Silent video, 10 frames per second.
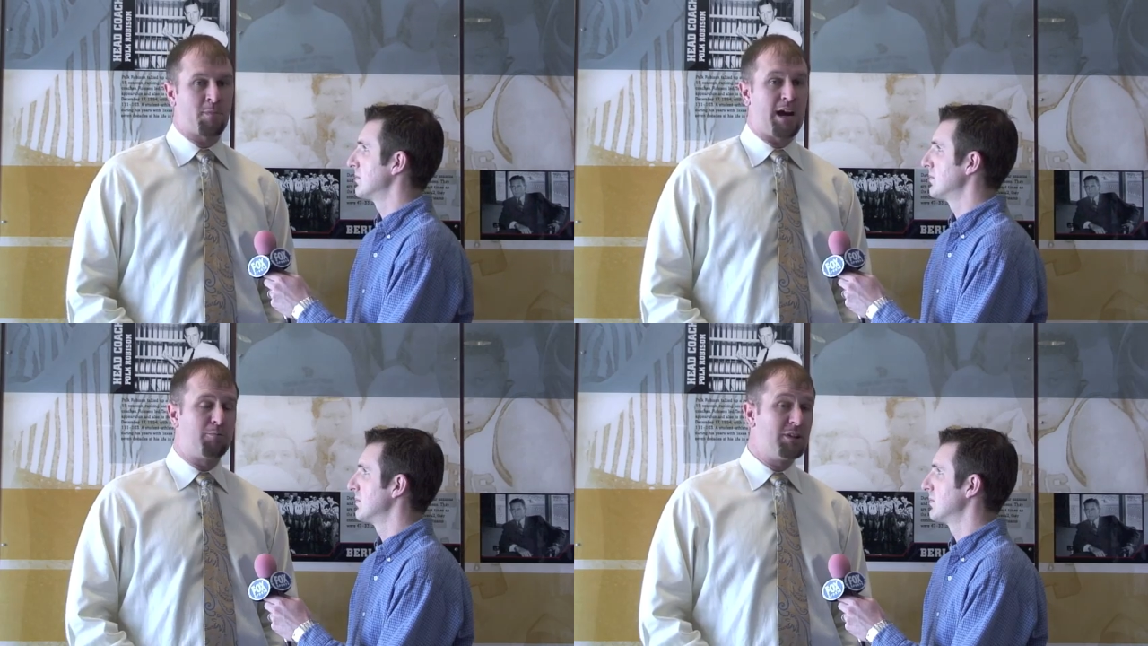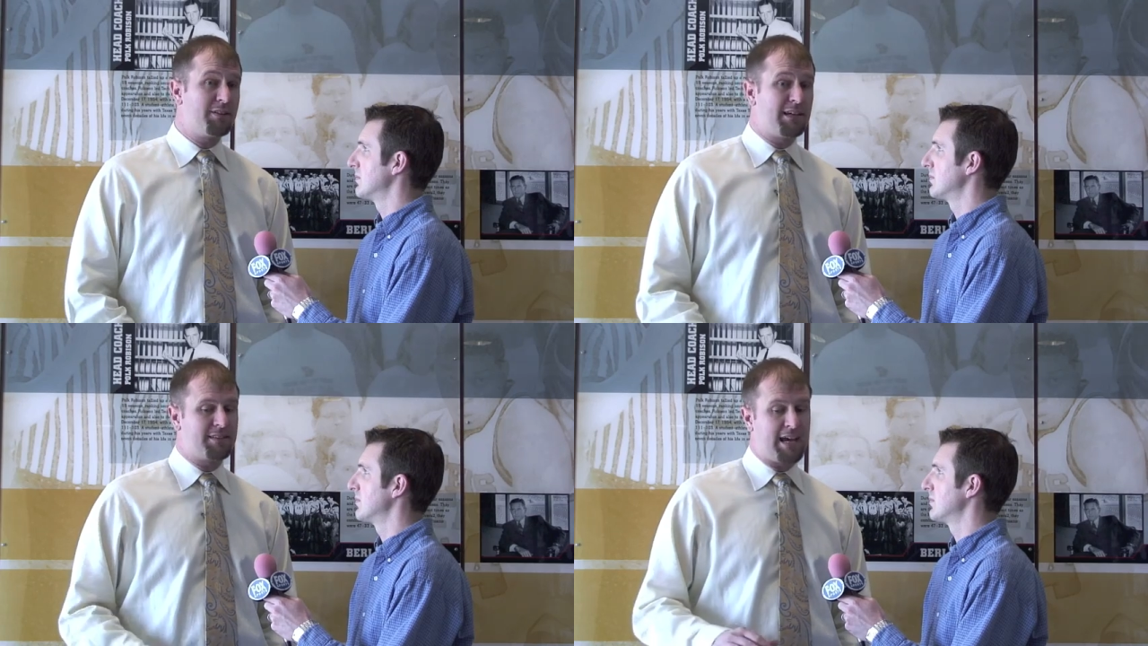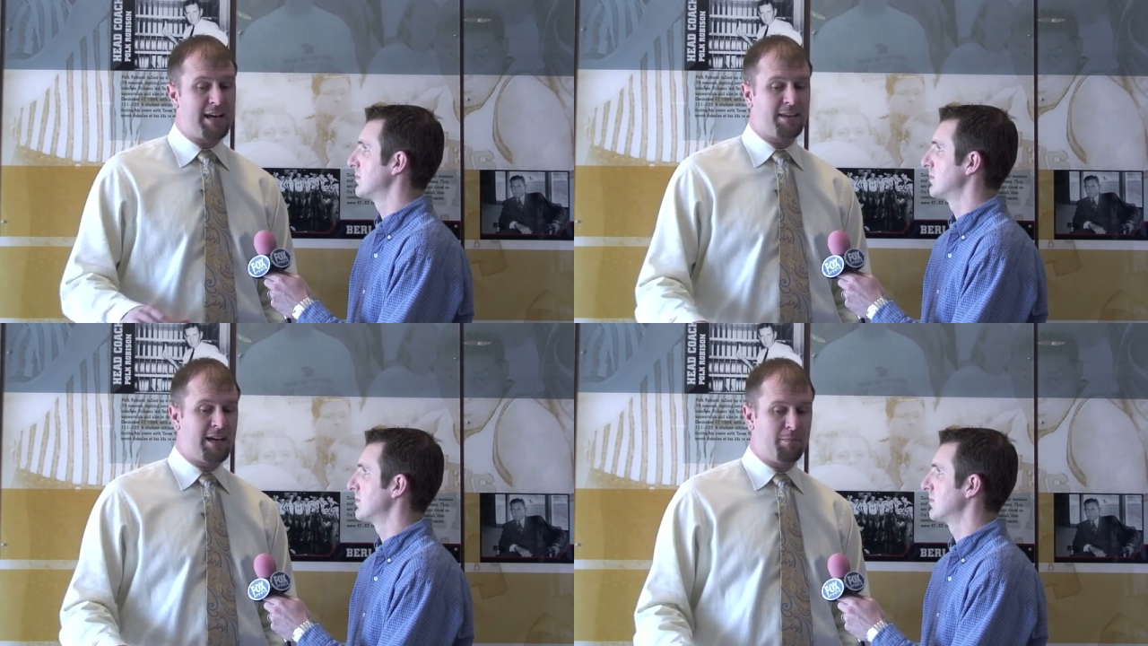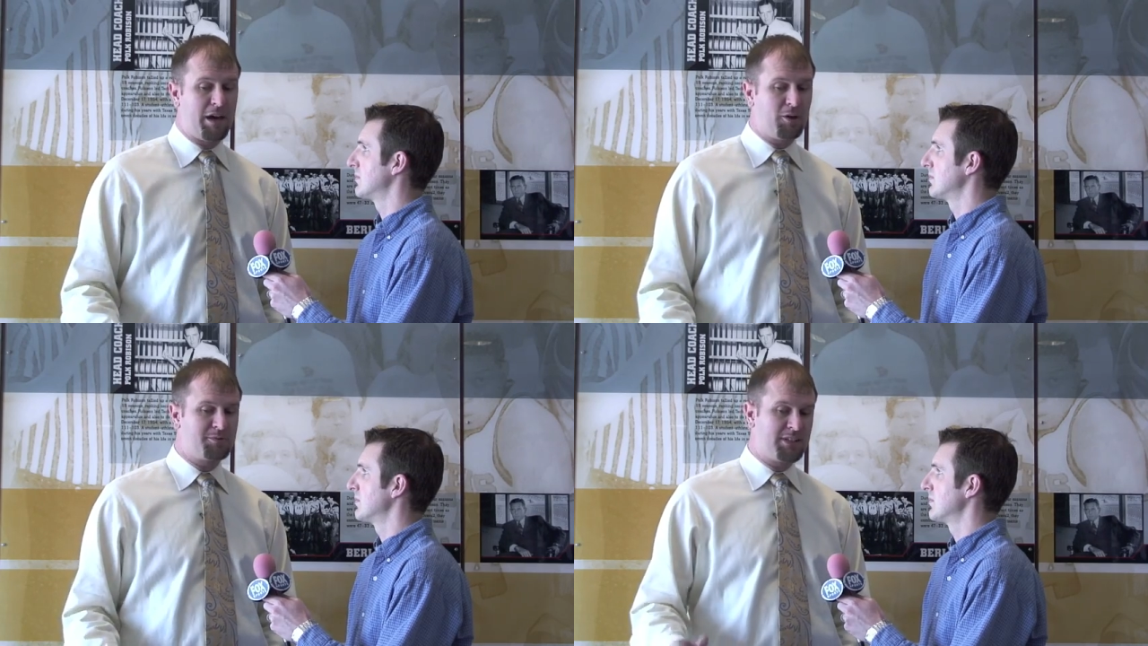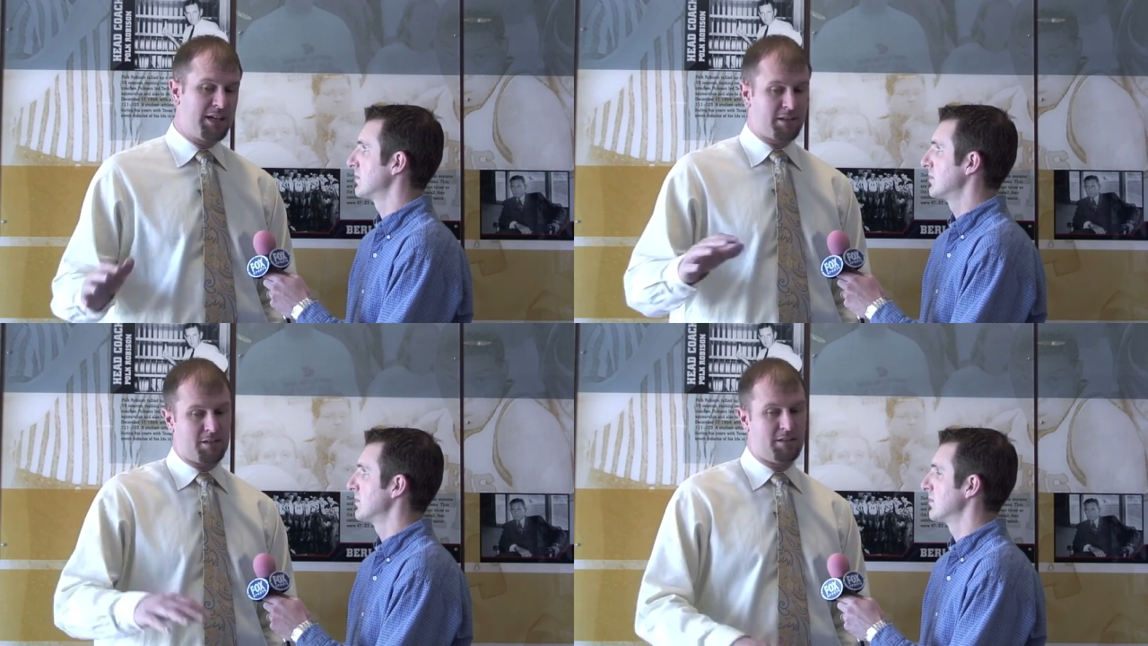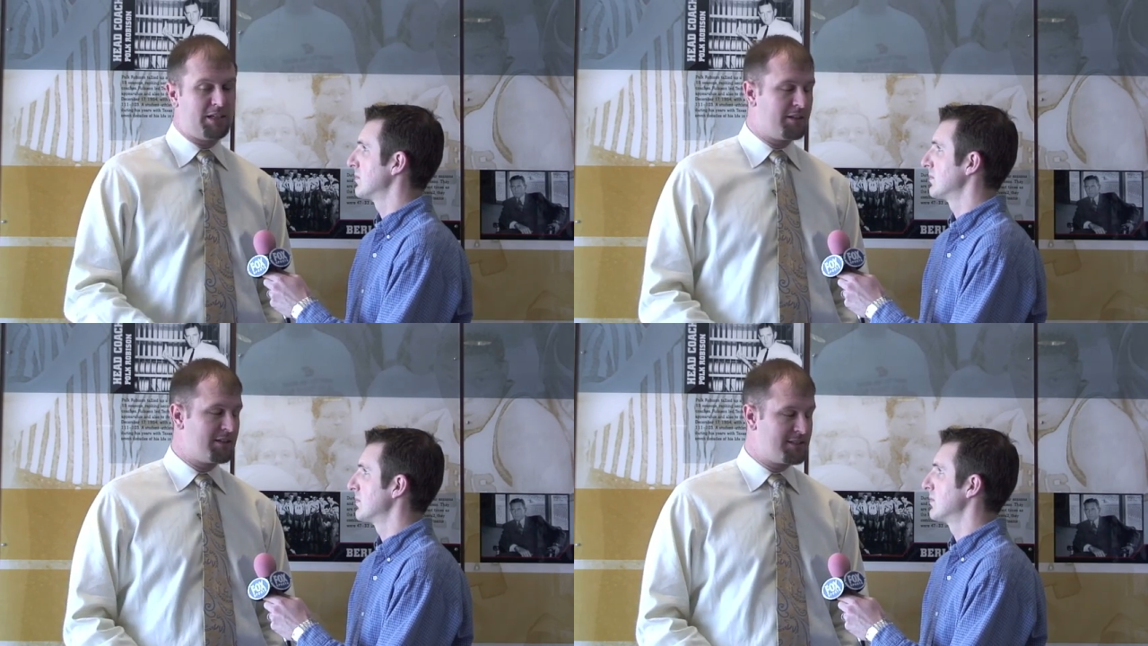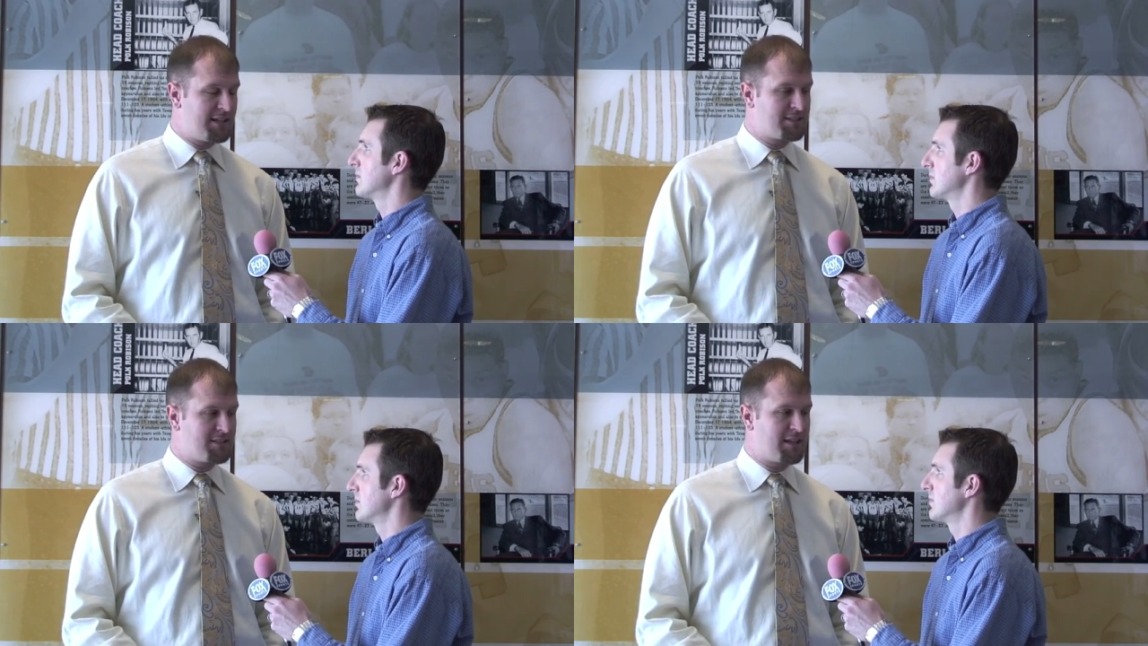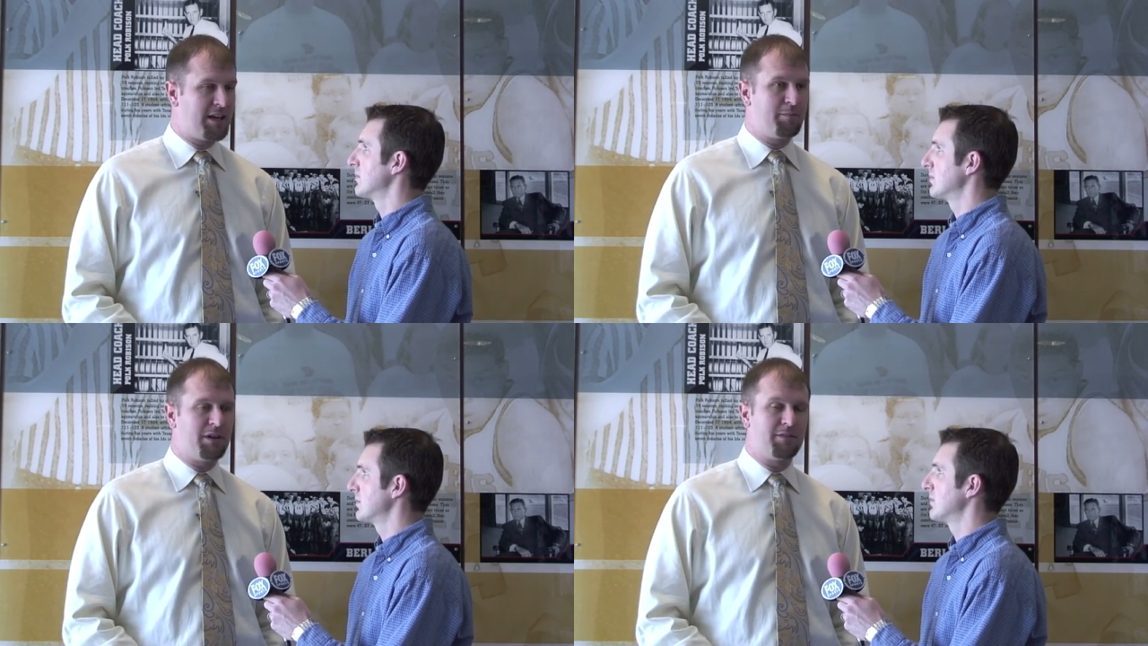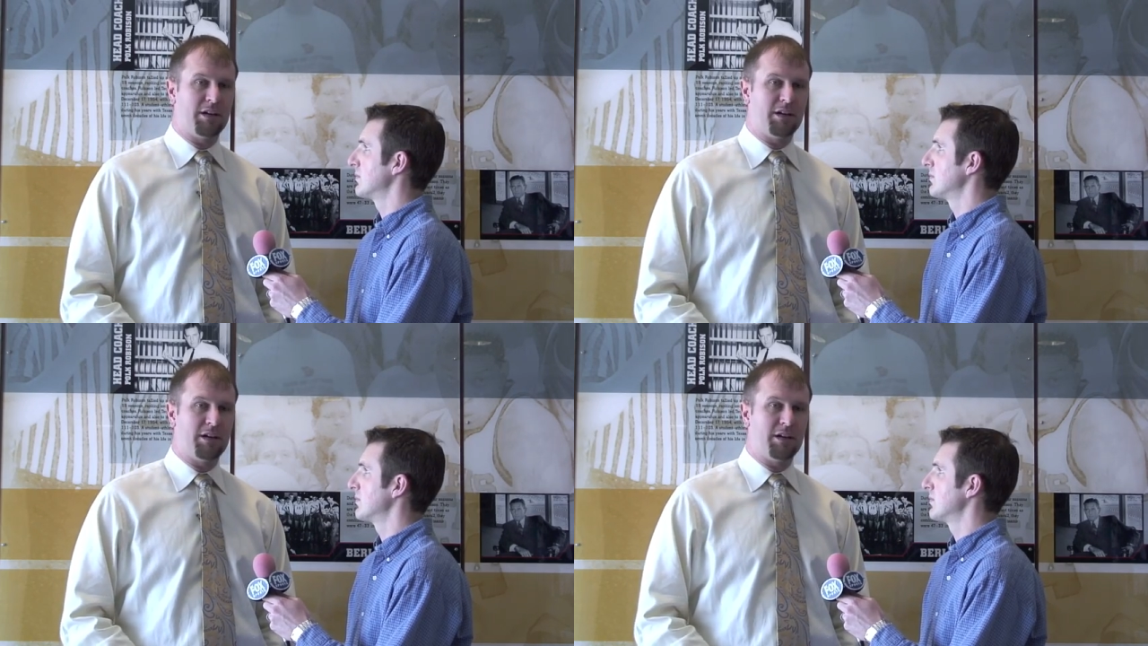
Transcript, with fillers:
Speaker 1: I really think that game helped Tech in the Texas game of,